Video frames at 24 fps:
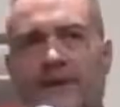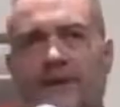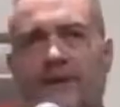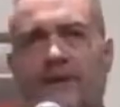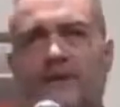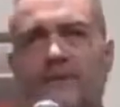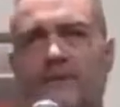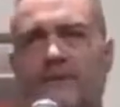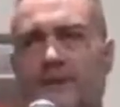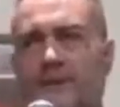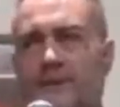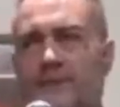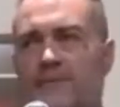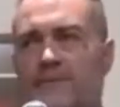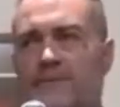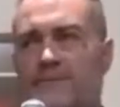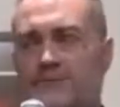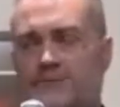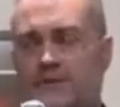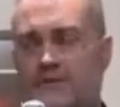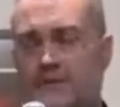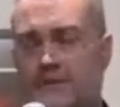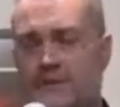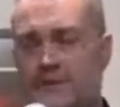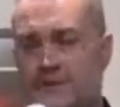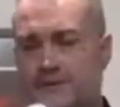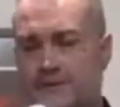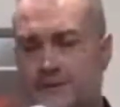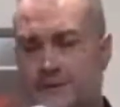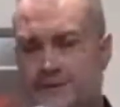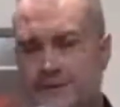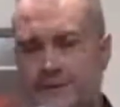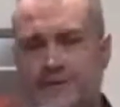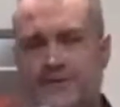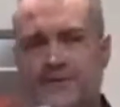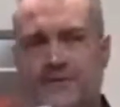about other people as much as
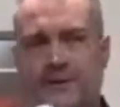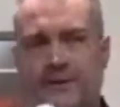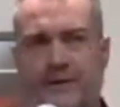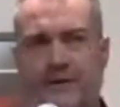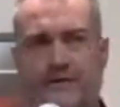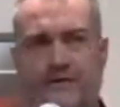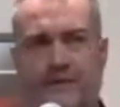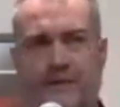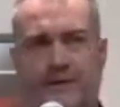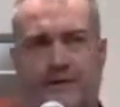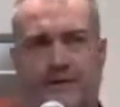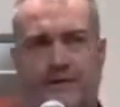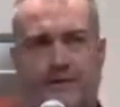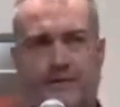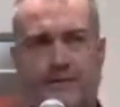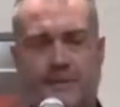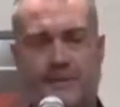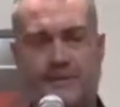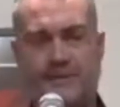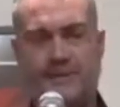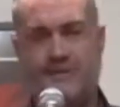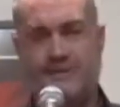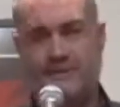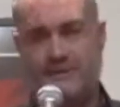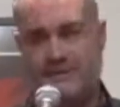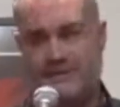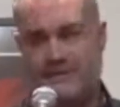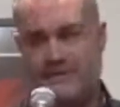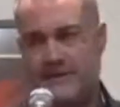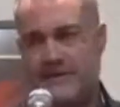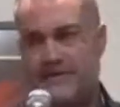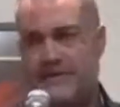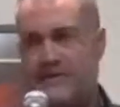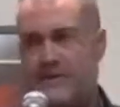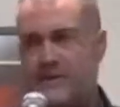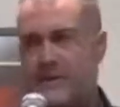we should care about other people, as if
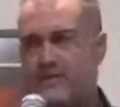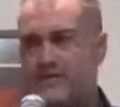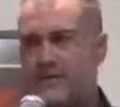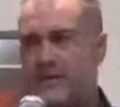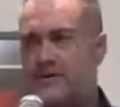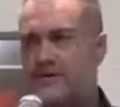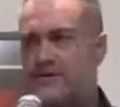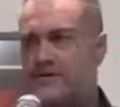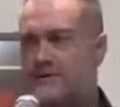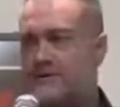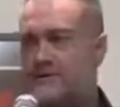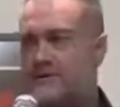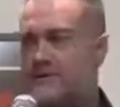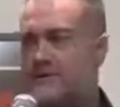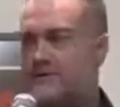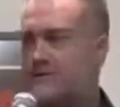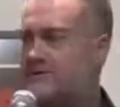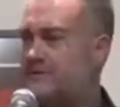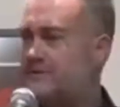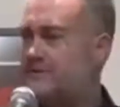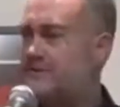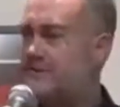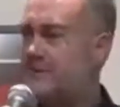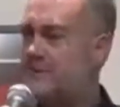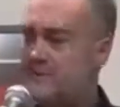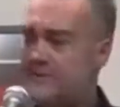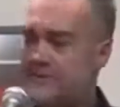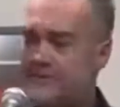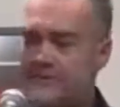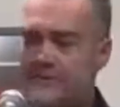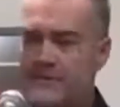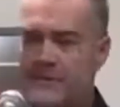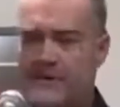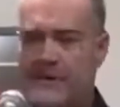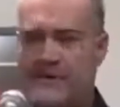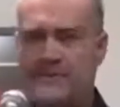they were our brothers and sisters, we
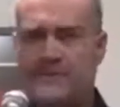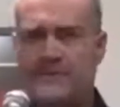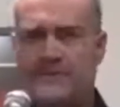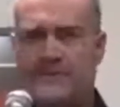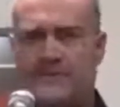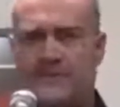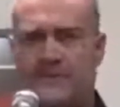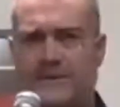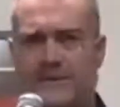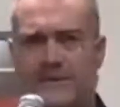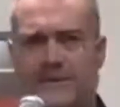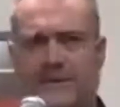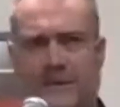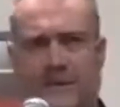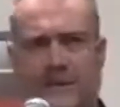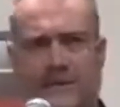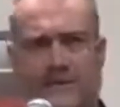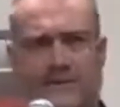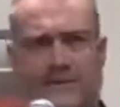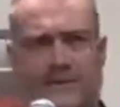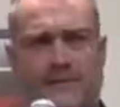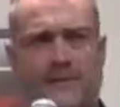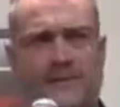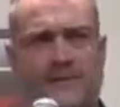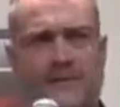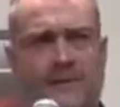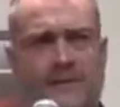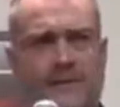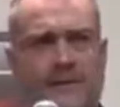wouldn't have allowed this shit to happen.